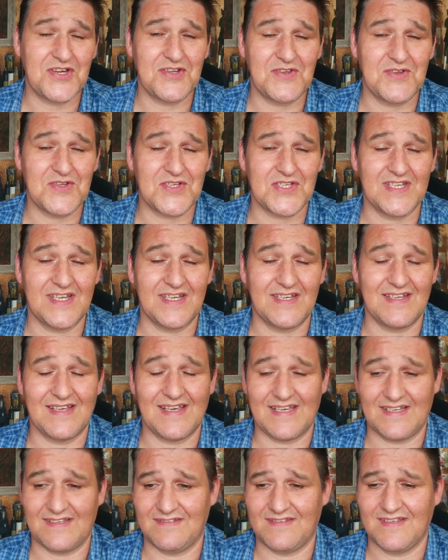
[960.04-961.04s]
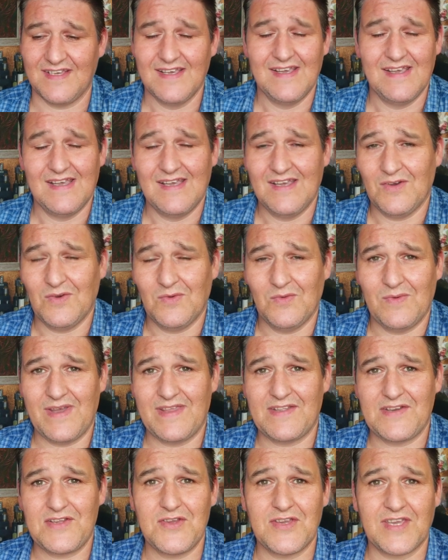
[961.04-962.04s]
you're using, and
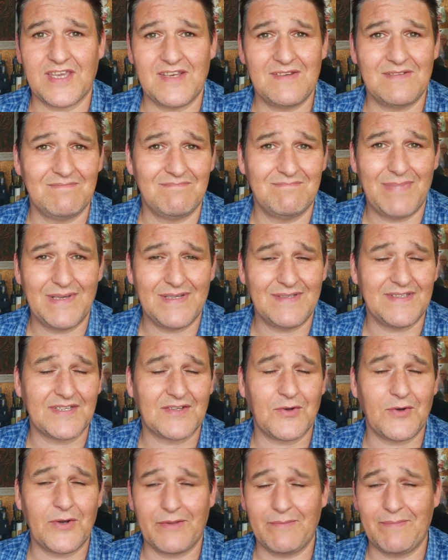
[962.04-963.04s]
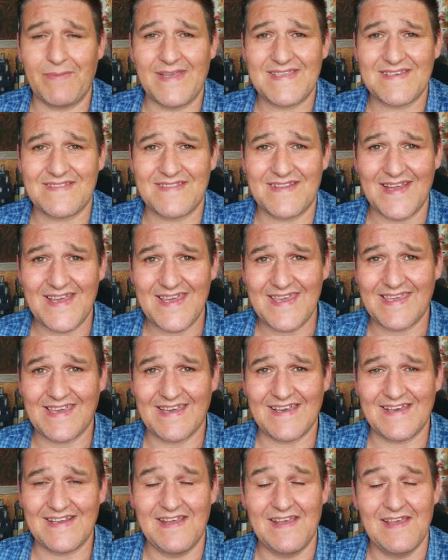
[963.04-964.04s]
whether you can build a coil better than I
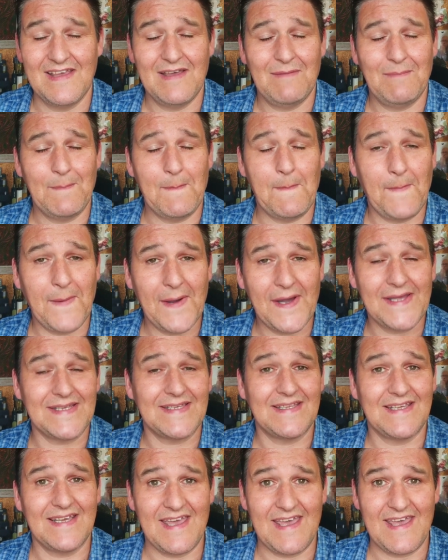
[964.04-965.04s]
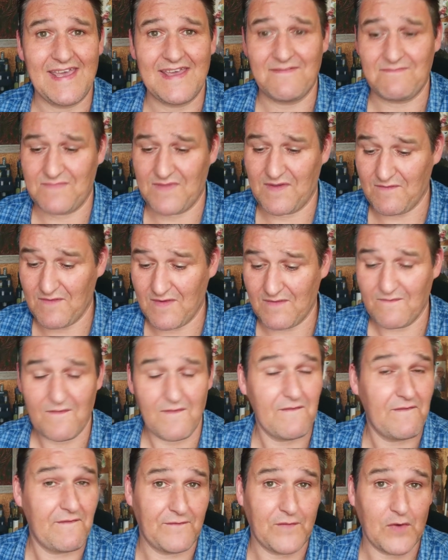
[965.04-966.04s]
can. But
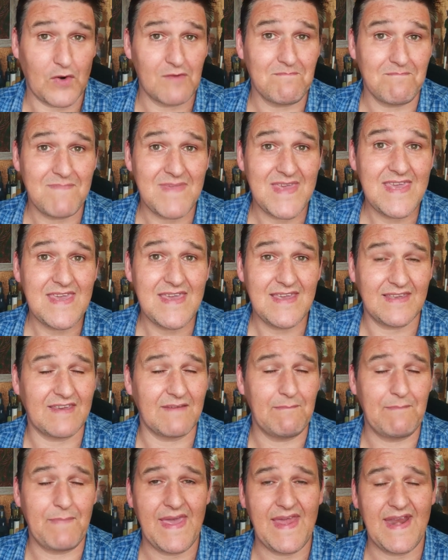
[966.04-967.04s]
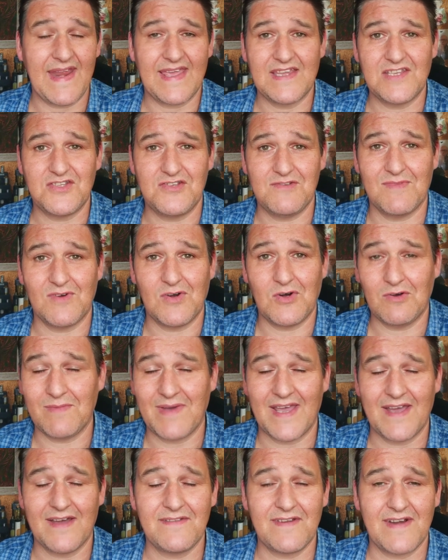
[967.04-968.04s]
for me, in comparing it to all
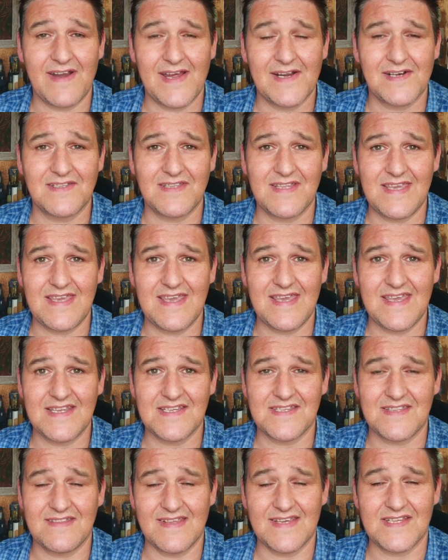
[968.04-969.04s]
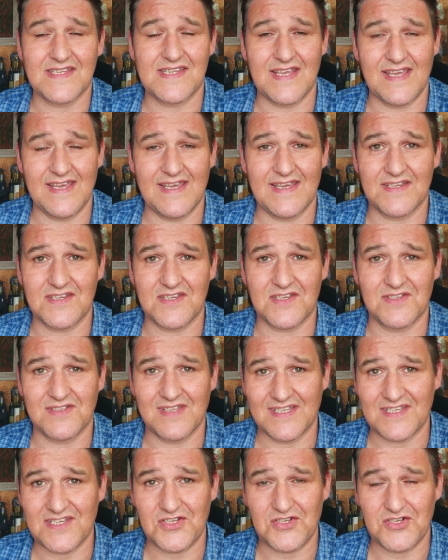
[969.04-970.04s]
my other RTAs, this
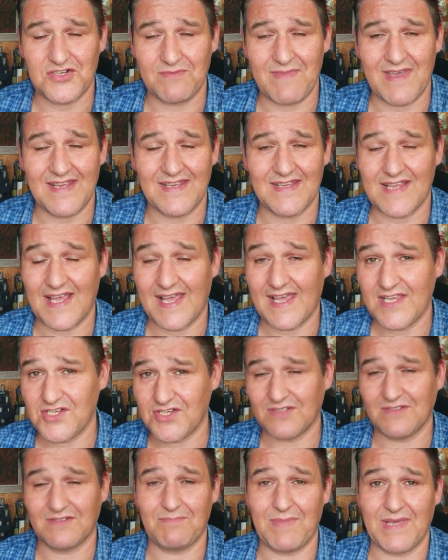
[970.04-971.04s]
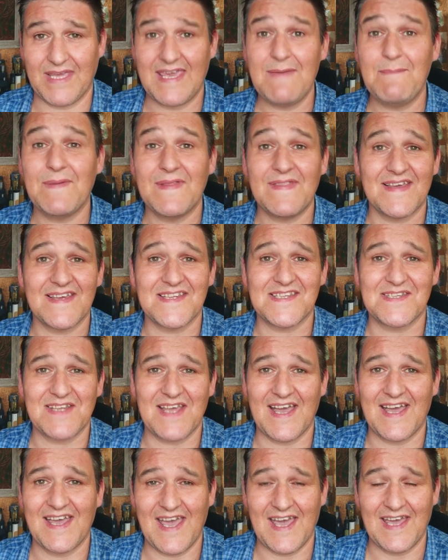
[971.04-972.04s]
is tremendous. I shall be keeping this.
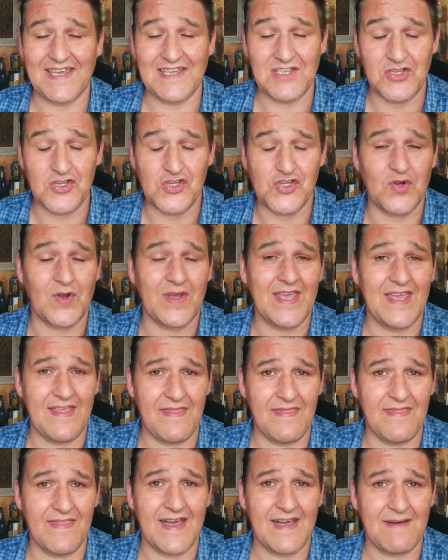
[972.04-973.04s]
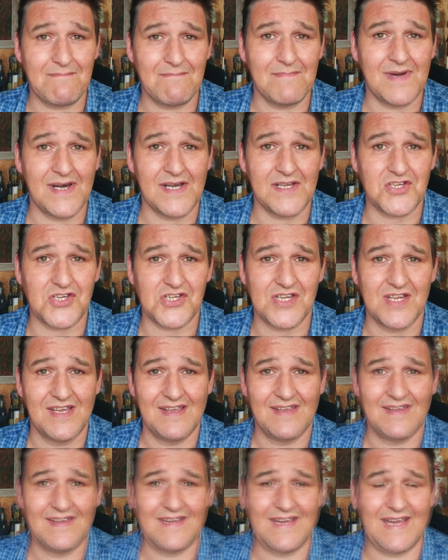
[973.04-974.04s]
I enjoy it that much.
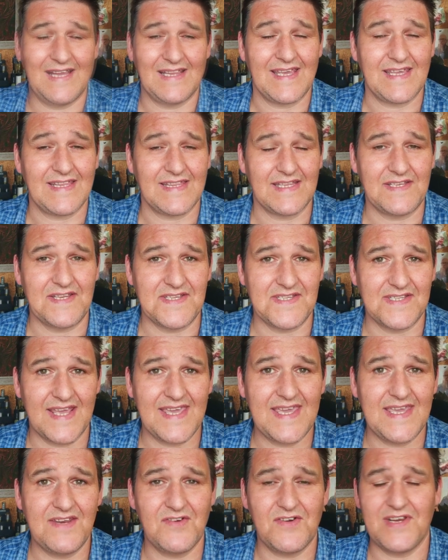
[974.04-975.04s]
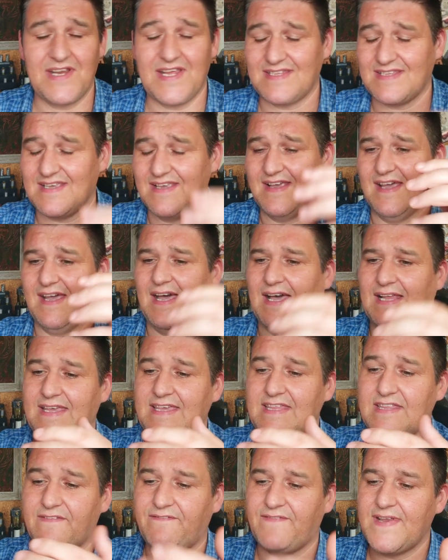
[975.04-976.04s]
I like the design on it. I
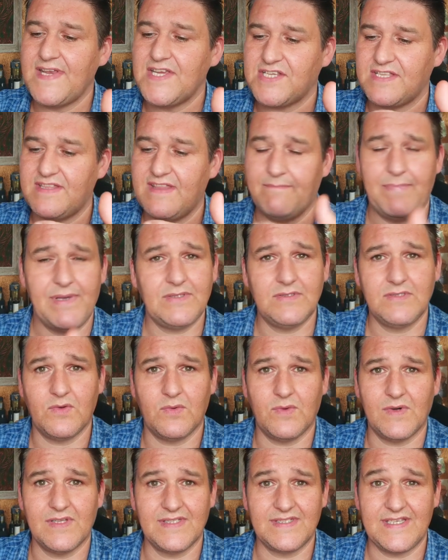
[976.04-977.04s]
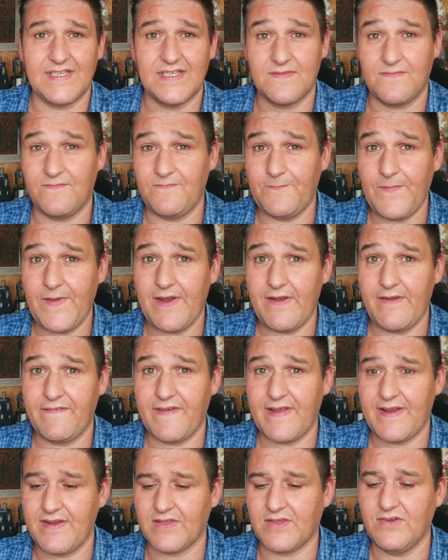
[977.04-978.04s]
like the finishing. The build quality is very,
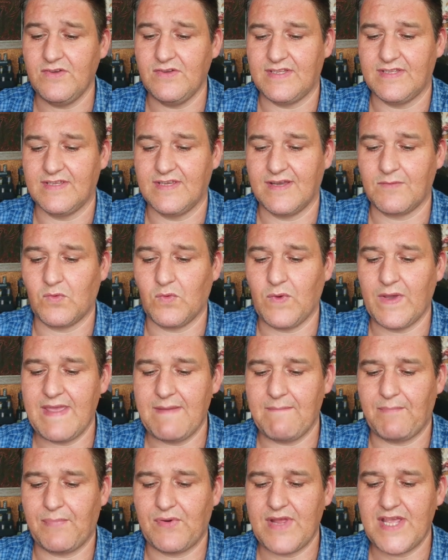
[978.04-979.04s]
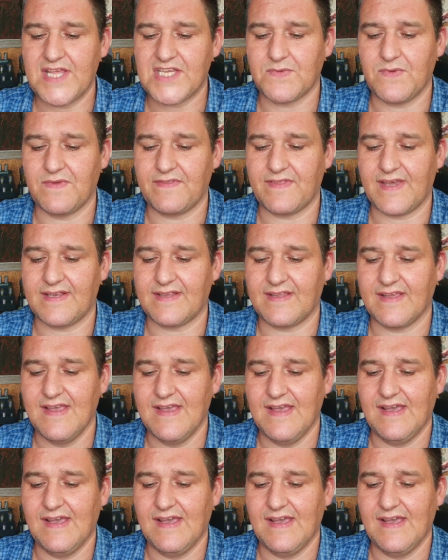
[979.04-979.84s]
very good. I'm quite impressed with it.